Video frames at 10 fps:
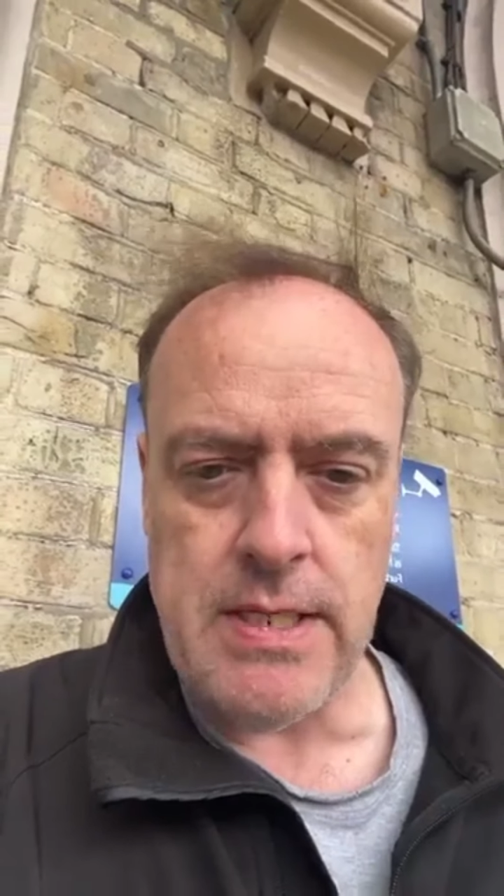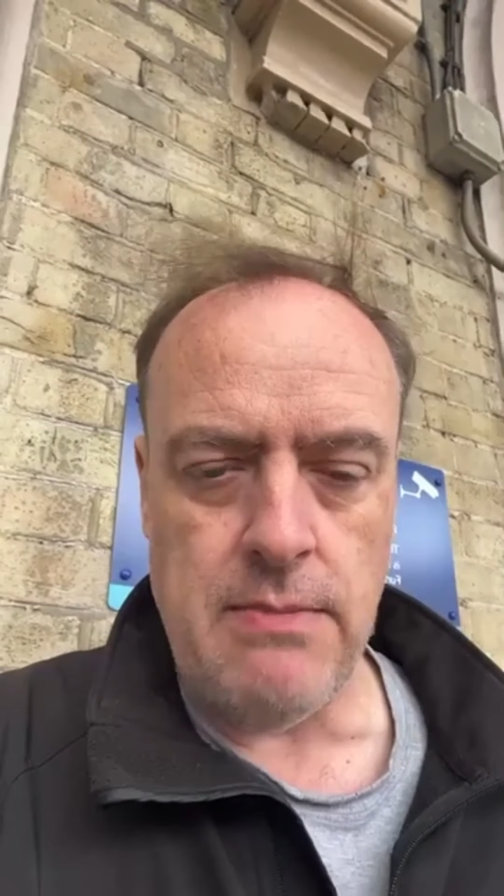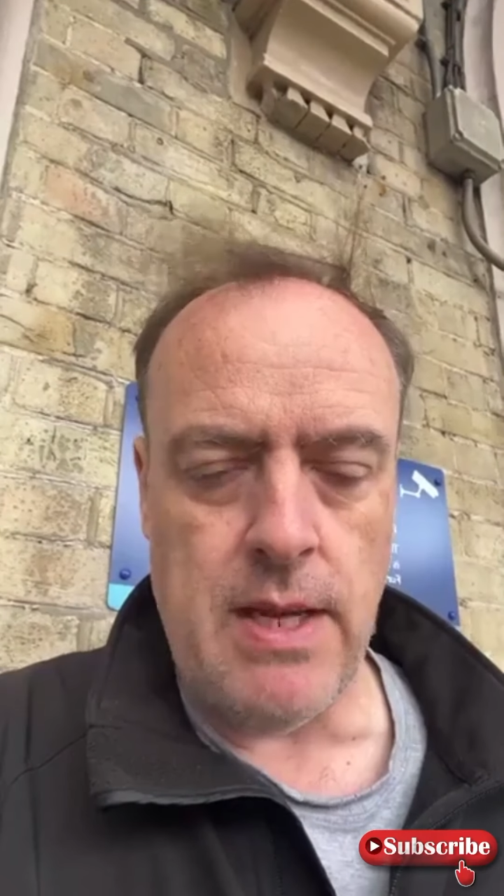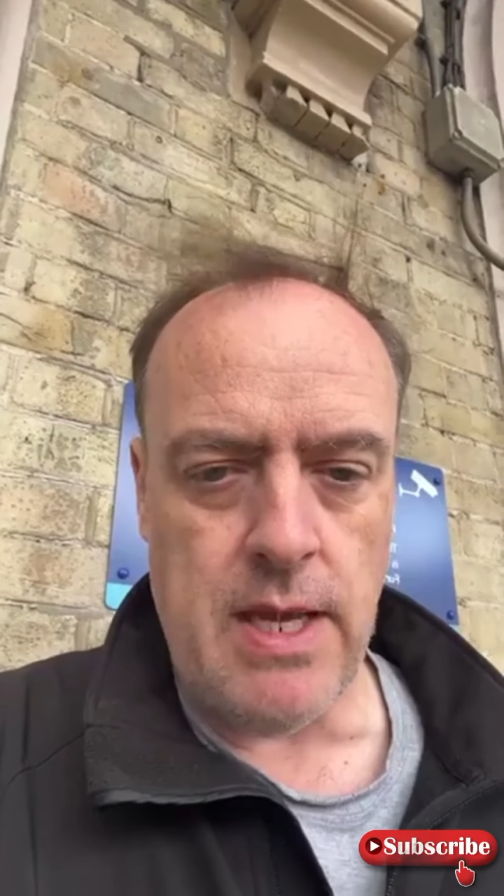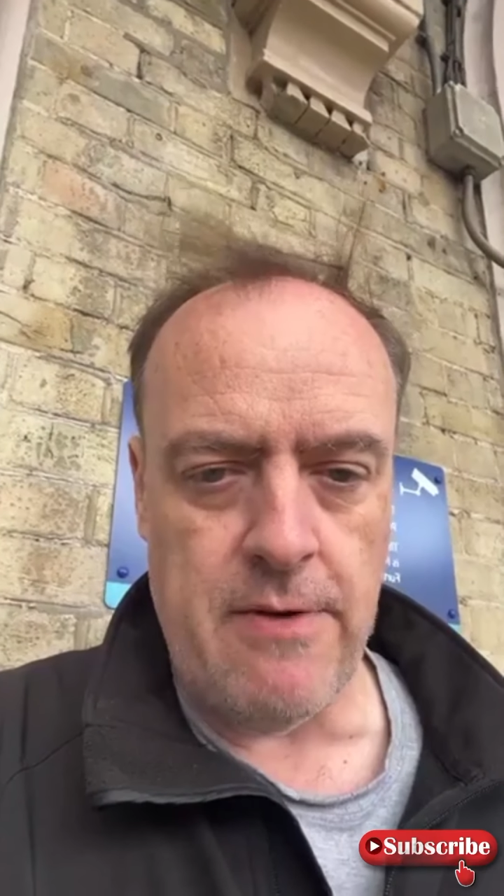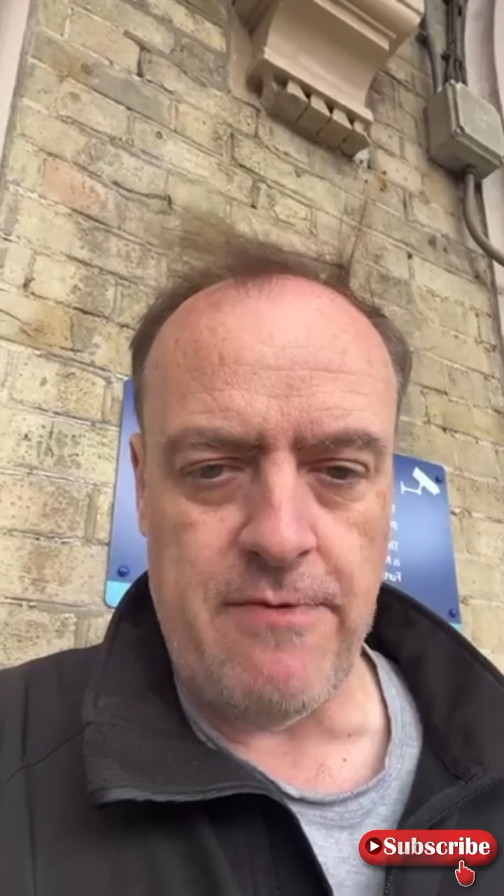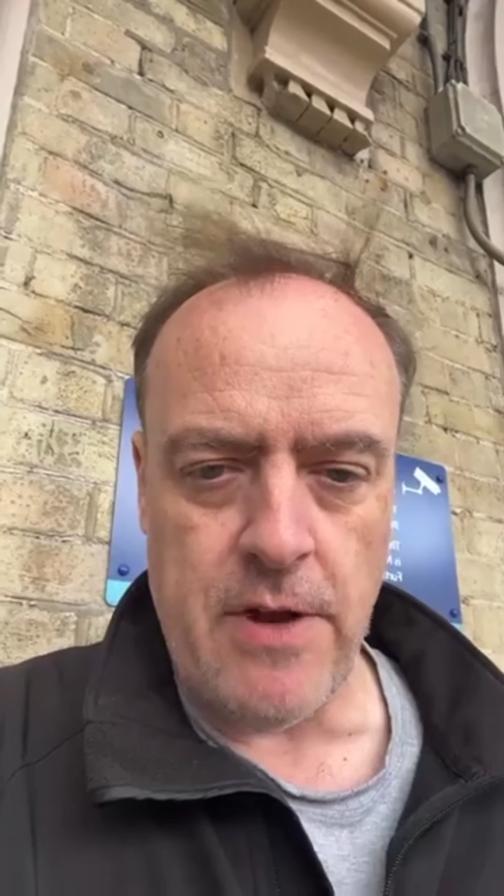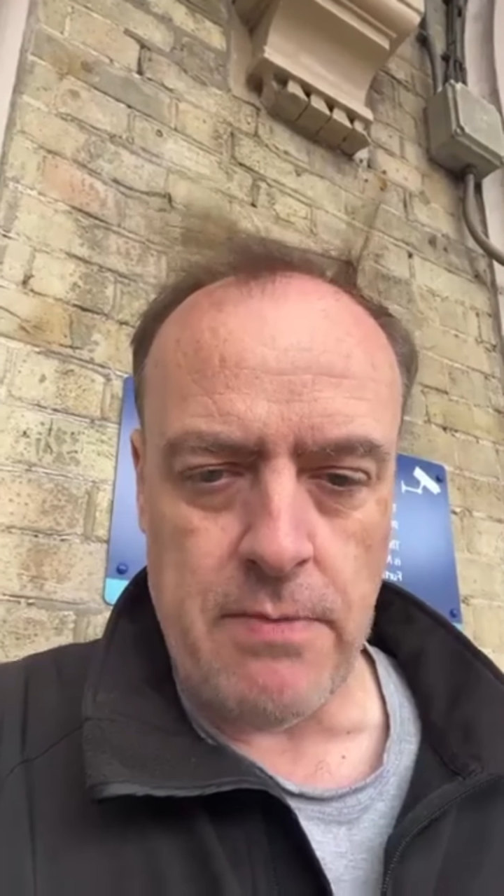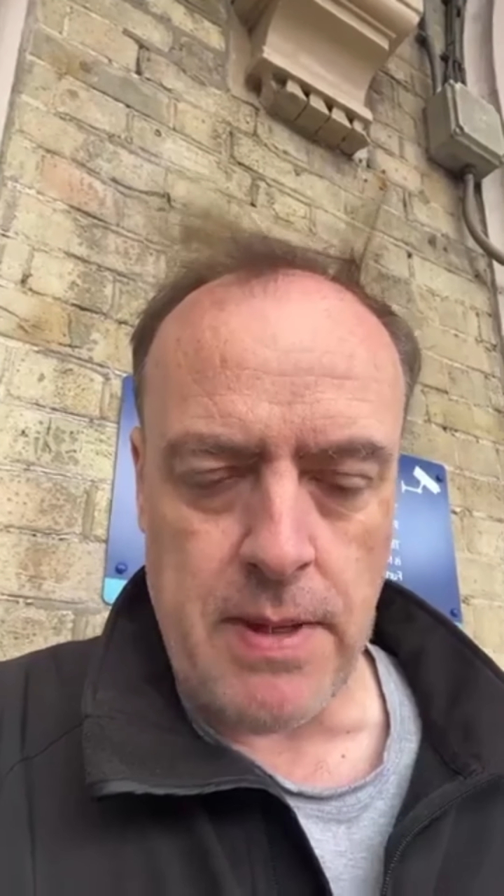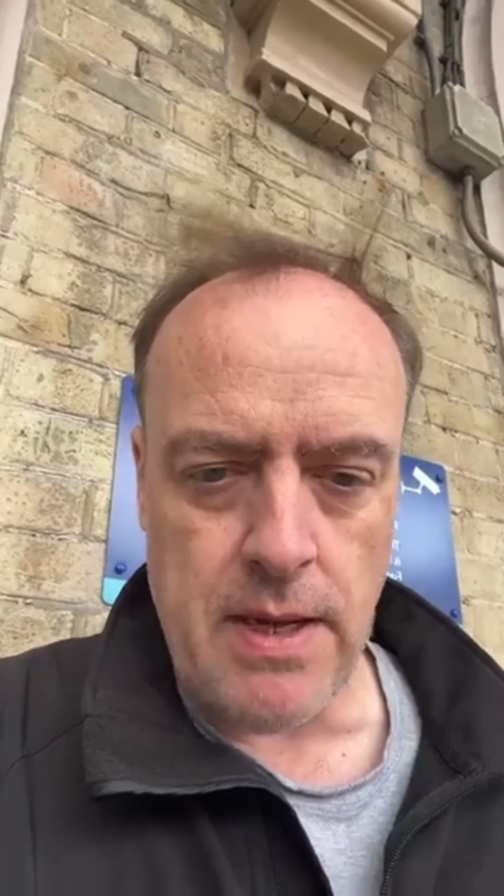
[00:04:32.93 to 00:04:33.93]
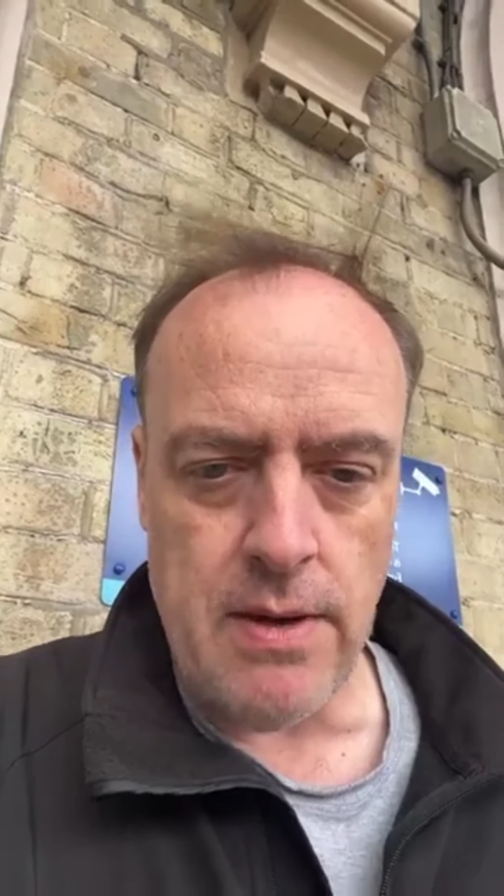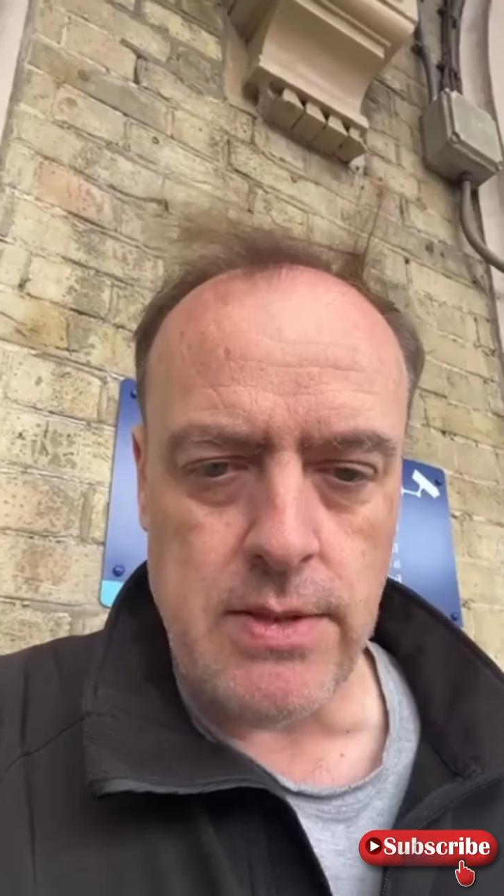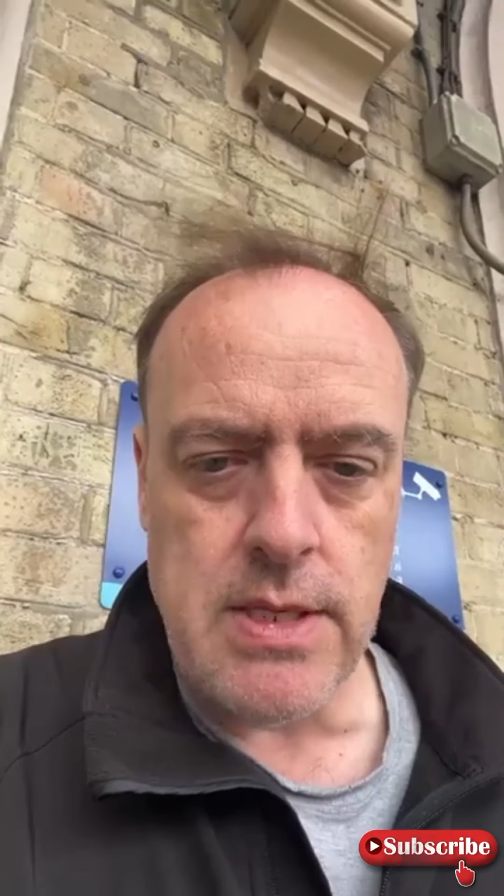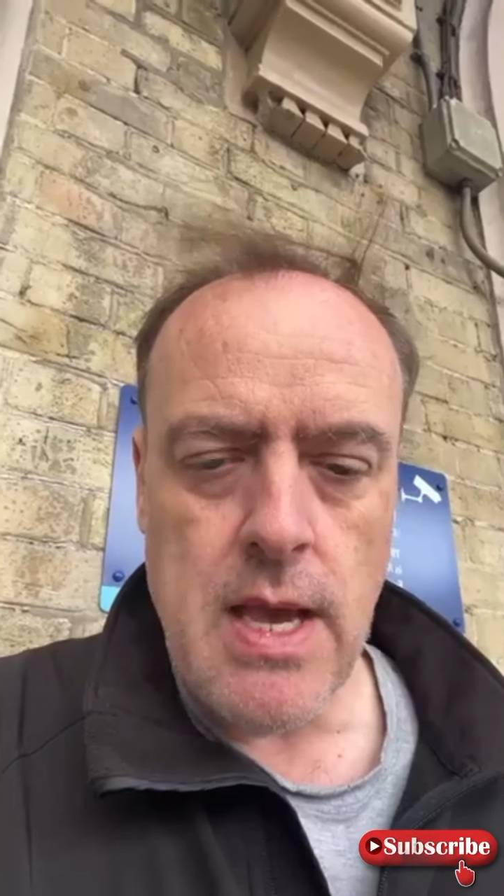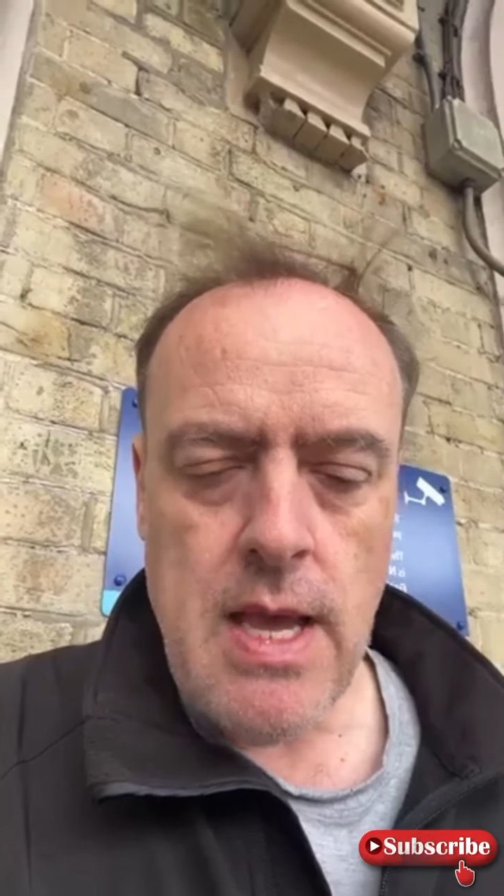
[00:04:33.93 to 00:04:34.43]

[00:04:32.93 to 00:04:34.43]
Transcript: million Filipinos,